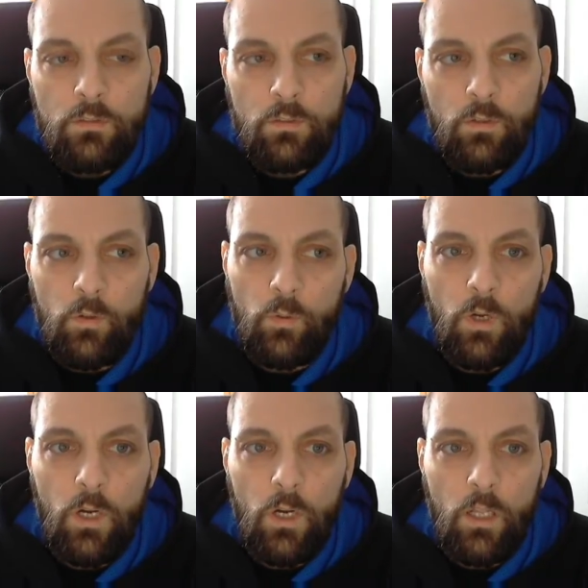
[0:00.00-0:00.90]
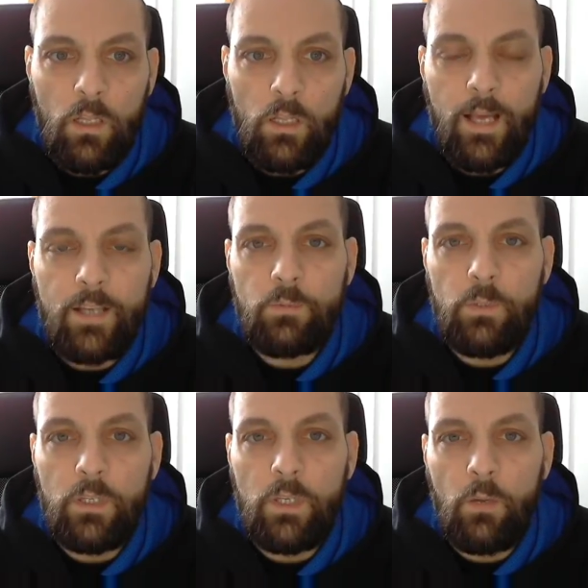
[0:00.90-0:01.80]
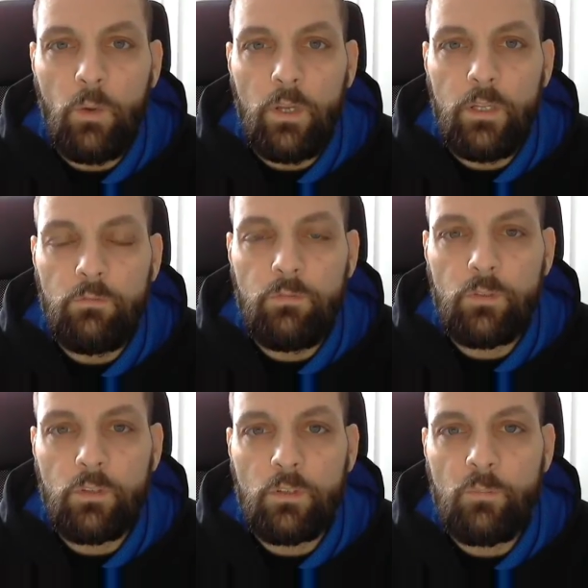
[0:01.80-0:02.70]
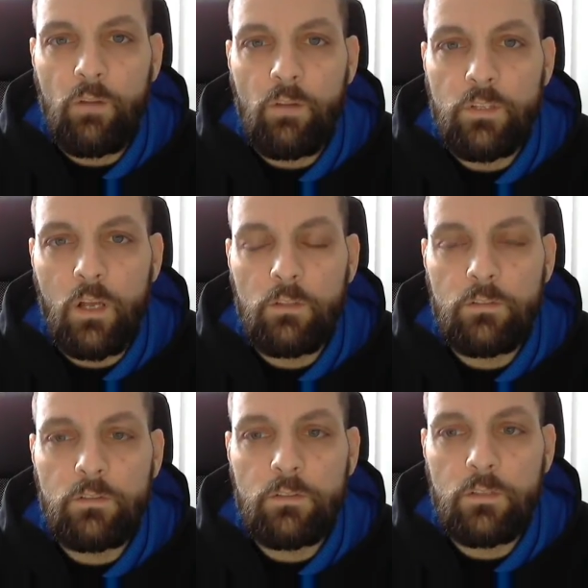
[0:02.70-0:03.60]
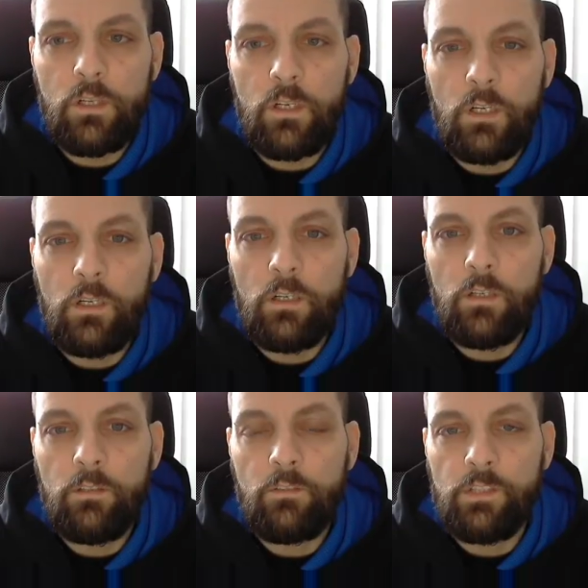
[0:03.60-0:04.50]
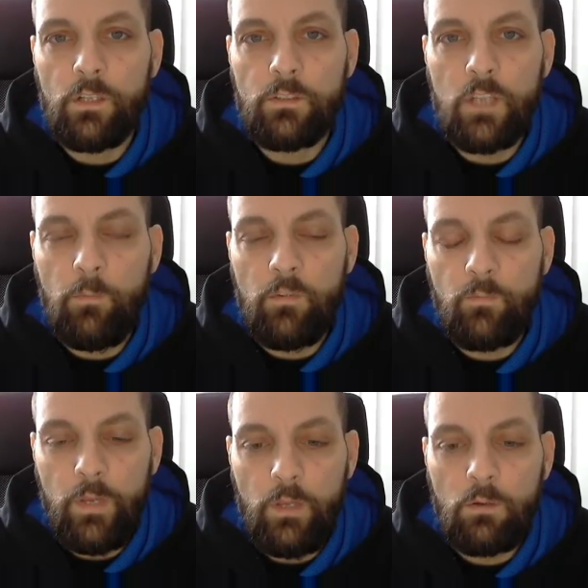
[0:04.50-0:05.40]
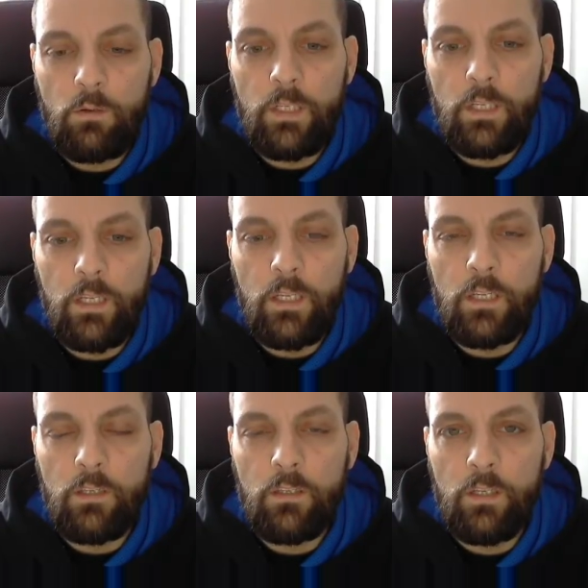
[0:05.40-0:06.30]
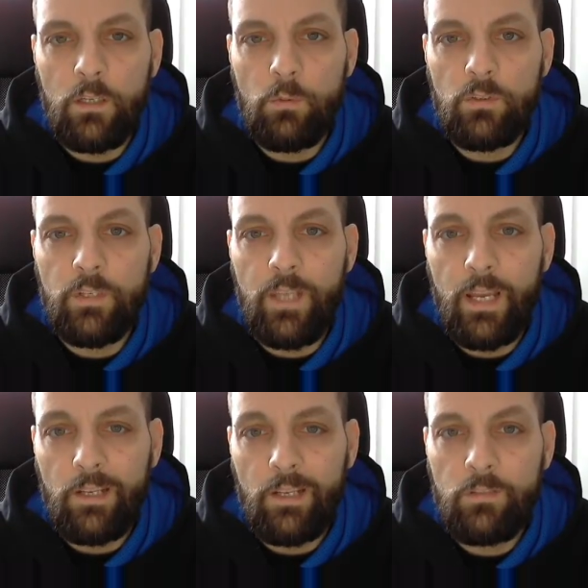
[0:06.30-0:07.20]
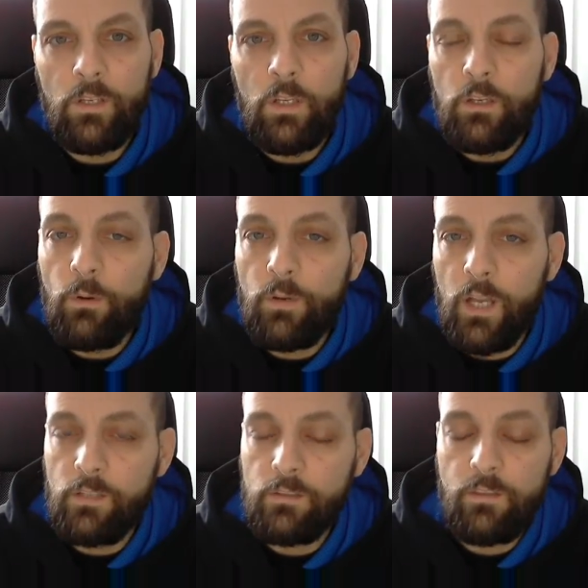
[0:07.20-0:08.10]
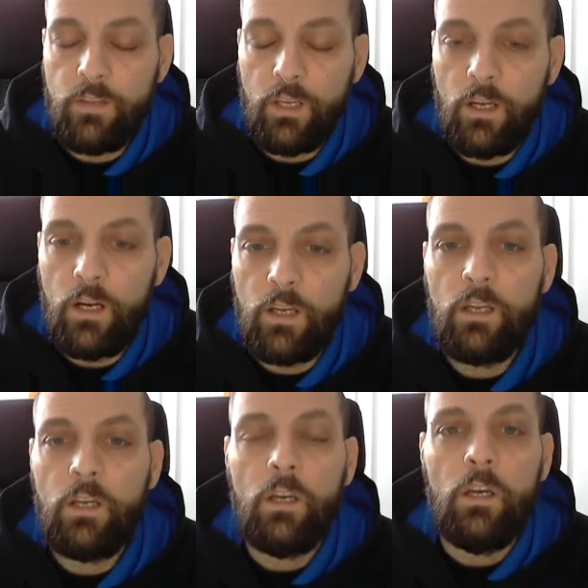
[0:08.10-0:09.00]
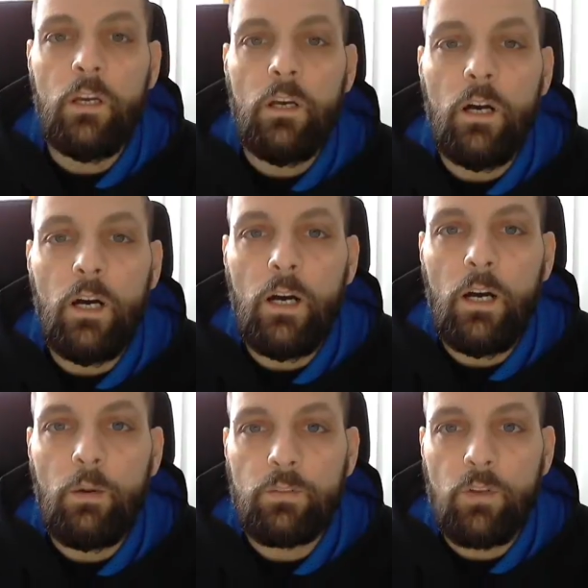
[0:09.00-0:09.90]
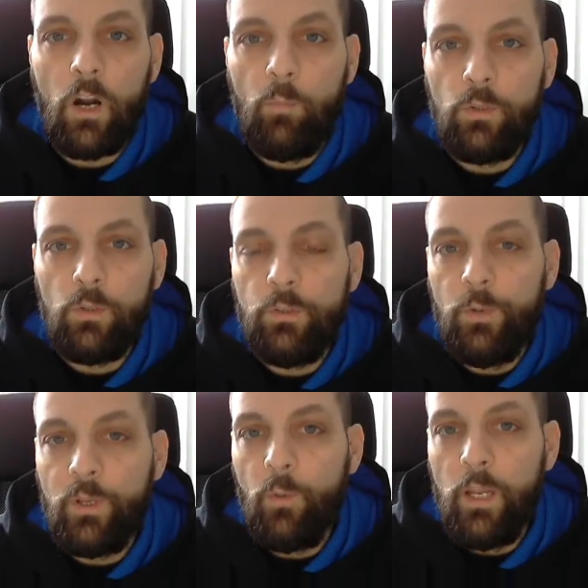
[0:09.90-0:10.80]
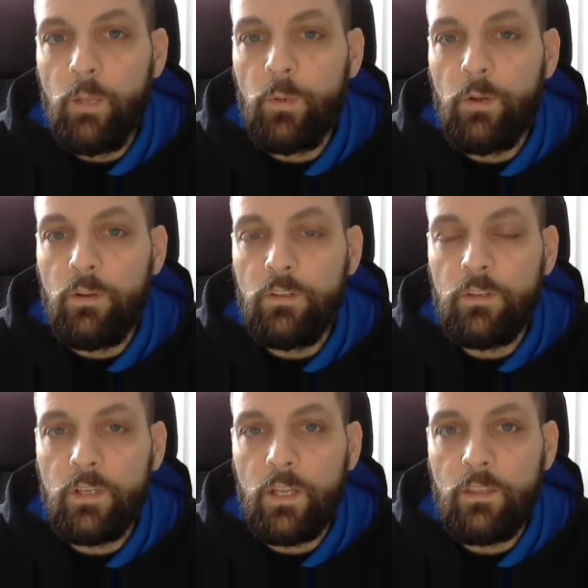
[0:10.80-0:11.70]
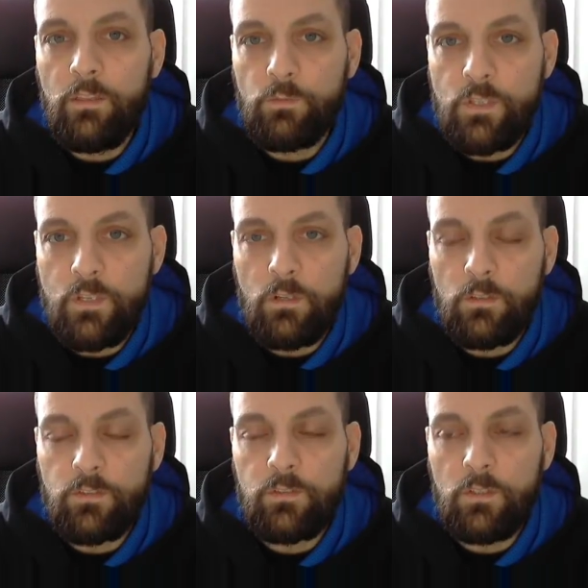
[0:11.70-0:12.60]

So last week I went in for my results, and the results came in from Mayo Clinic, and it was a negative. No cancer, thank God. It was a horrible 2-week waiting period to get those results.